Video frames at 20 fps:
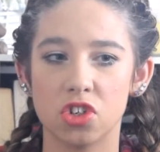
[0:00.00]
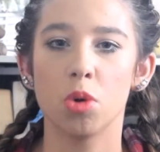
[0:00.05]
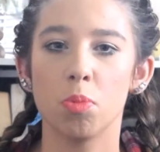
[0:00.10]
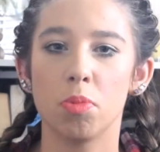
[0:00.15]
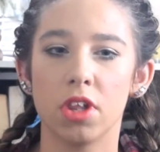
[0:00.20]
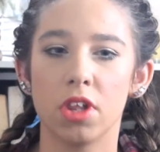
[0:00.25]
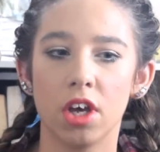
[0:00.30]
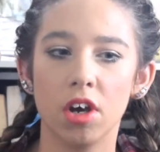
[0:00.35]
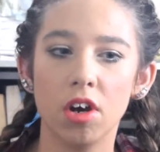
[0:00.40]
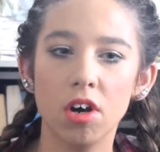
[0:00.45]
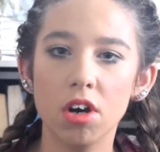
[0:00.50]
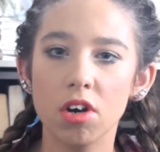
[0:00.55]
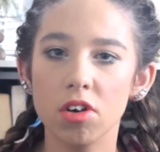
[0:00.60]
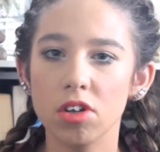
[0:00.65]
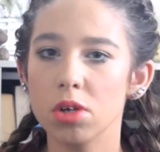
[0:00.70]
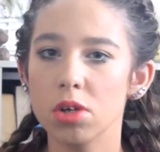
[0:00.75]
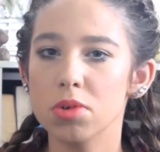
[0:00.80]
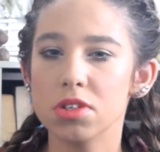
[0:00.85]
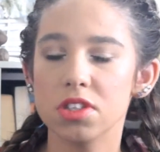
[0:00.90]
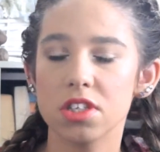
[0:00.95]
Be like, oh,
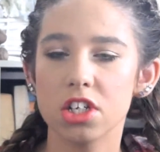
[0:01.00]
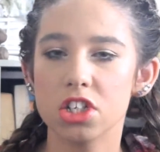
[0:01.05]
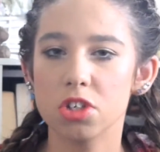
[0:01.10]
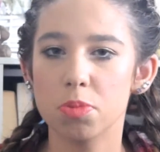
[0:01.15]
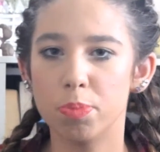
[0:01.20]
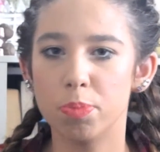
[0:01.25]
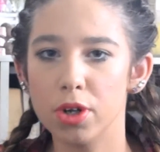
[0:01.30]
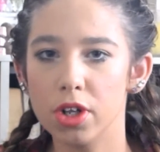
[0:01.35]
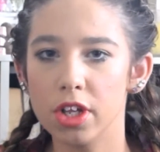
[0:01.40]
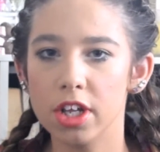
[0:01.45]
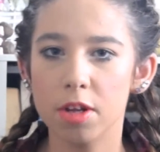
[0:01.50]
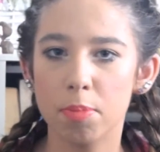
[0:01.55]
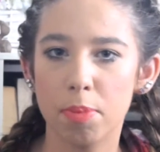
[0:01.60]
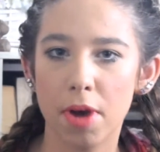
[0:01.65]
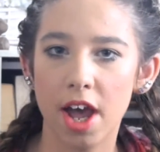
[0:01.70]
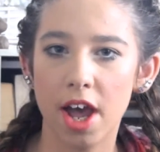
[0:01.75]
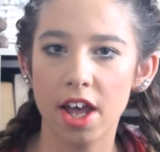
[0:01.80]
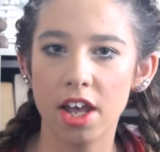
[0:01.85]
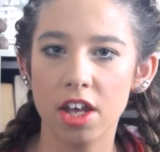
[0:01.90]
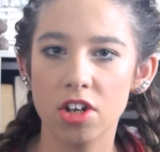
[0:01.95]
you're such a bully to
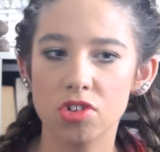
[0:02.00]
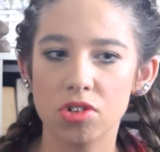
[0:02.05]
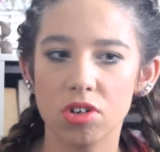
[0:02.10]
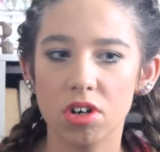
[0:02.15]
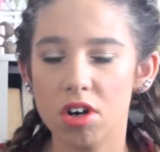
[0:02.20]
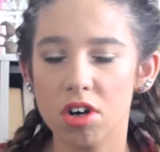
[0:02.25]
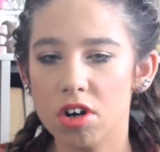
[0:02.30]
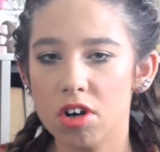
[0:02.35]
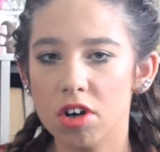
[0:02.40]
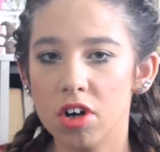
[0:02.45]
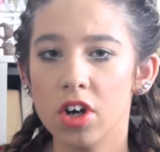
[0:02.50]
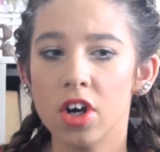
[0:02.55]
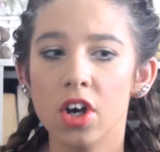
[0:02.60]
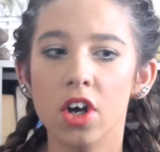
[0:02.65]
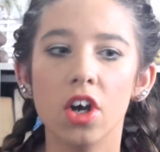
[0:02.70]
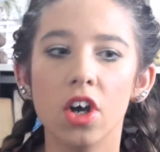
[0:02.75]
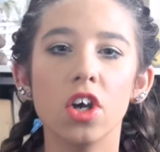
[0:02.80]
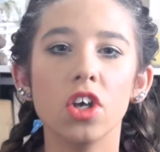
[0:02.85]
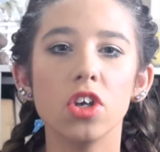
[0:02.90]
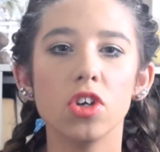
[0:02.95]
Paige, or oh,
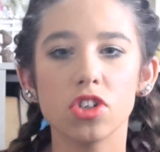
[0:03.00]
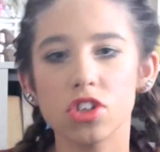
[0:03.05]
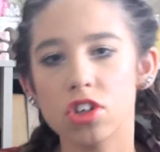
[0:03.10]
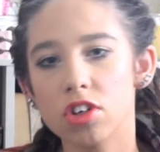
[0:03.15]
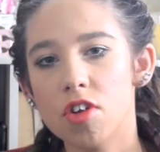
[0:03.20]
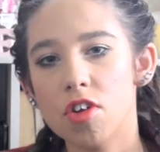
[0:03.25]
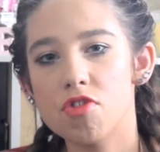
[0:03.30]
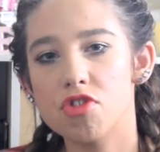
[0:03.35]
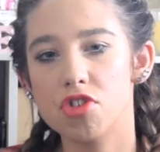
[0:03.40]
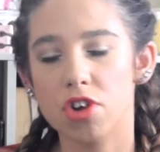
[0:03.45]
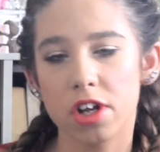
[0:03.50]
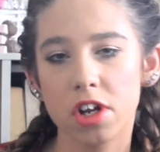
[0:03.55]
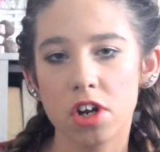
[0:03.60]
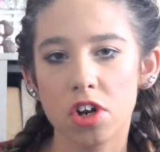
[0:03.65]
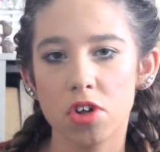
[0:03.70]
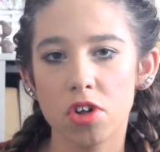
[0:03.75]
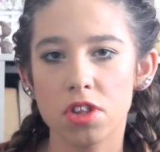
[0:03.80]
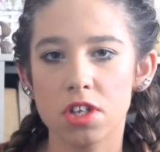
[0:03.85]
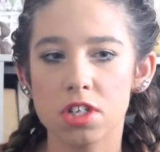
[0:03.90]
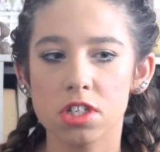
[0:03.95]
you shouldn't have treated
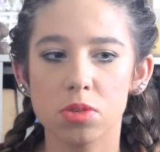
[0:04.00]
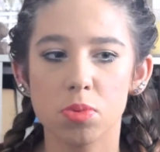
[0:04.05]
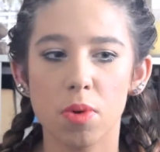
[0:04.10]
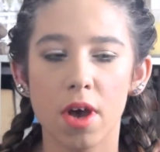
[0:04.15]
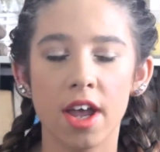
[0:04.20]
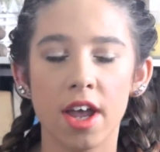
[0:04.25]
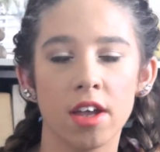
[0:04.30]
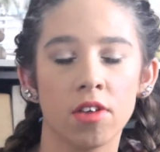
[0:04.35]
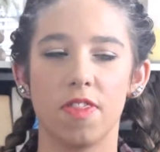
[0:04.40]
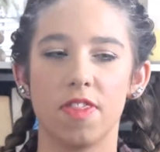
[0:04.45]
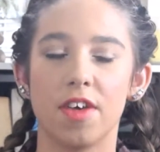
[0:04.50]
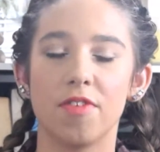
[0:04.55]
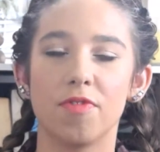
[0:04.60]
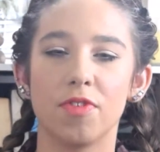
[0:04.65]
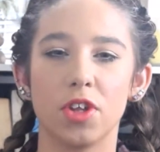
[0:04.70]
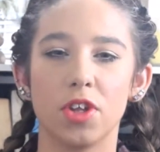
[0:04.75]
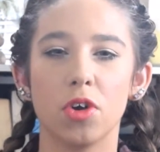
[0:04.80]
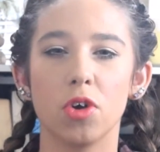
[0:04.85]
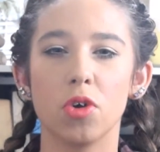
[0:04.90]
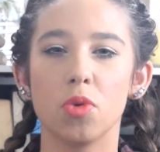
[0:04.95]
her this way. And that
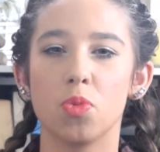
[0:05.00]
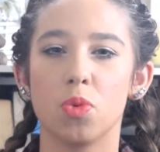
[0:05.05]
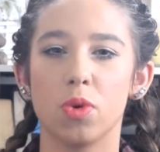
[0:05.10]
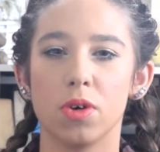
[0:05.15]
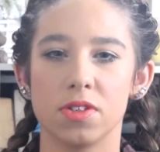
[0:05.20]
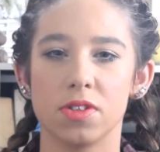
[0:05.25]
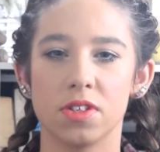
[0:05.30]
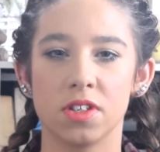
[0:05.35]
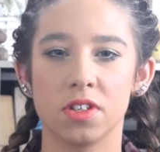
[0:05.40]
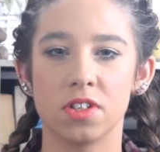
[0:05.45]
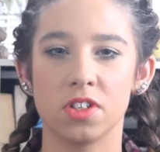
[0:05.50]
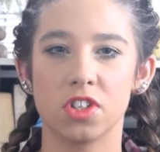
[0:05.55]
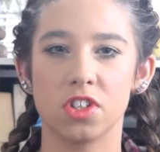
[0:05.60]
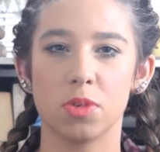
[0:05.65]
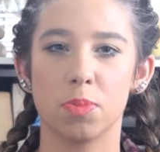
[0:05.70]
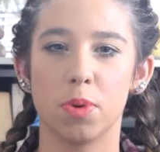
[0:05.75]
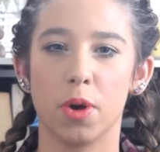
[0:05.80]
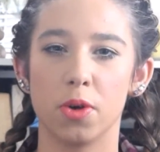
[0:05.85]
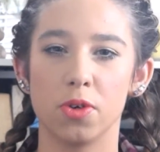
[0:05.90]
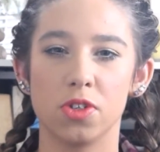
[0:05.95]
video wasn't
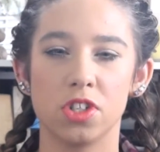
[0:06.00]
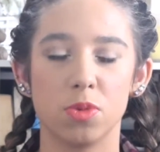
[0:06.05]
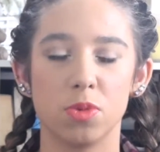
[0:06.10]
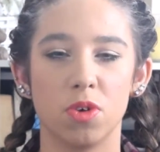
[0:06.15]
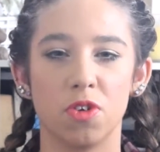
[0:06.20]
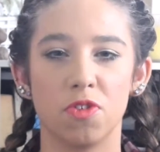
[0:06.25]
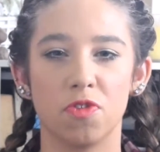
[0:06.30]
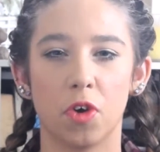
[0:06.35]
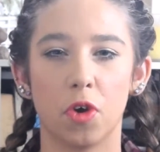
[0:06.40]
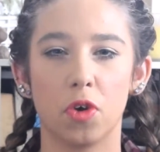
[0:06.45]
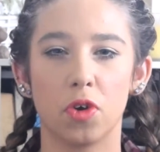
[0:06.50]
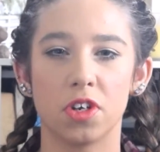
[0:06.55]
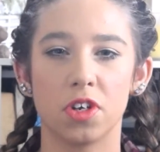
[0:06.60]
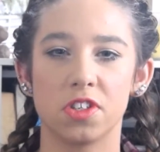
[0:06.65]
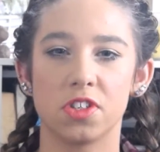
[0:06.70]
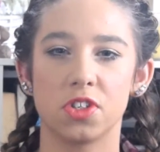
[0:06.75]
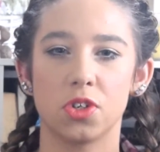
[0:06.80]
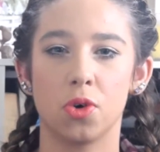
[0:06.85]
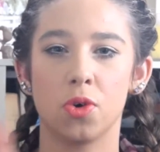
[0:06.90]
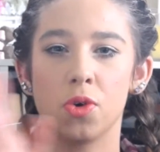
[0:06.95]
supposed to be
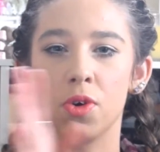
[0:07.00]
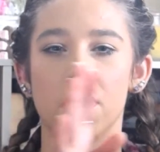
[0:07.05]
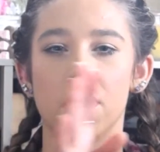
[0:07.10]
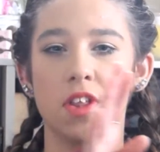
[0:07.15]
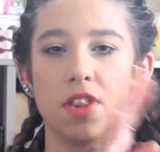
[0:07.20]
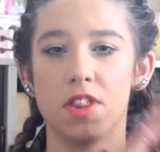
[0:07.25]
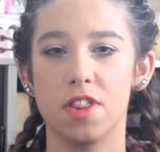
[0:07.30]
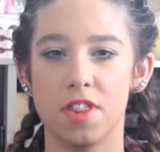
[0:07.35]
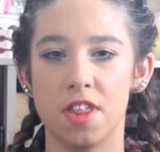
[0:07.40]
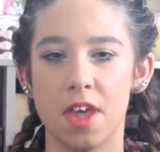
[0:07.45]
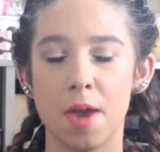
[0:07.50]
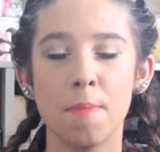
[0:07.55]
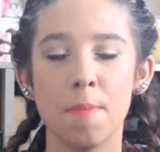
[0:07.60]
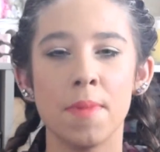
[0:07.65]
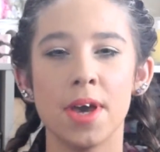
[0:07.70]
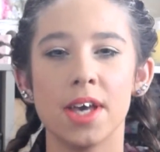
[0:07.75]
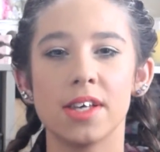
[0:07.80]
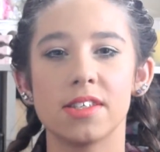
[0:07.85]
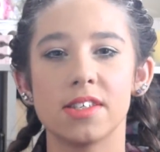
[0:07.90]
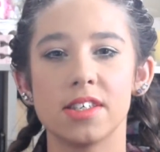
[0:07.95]
focused on them
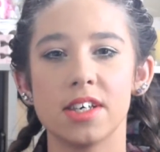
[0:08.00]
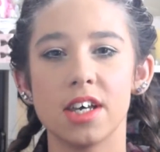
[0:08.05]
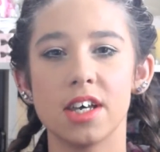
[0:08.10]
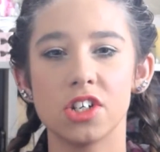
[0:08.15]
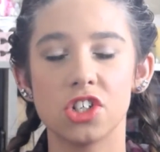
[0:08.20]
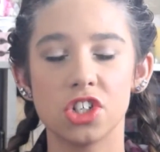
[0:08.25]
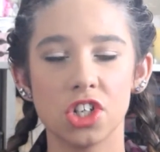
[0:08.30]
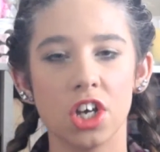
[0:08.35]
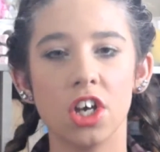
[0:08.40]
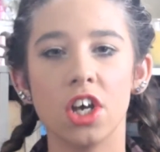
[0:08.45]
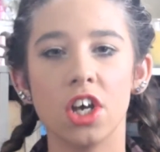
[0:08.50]
as such.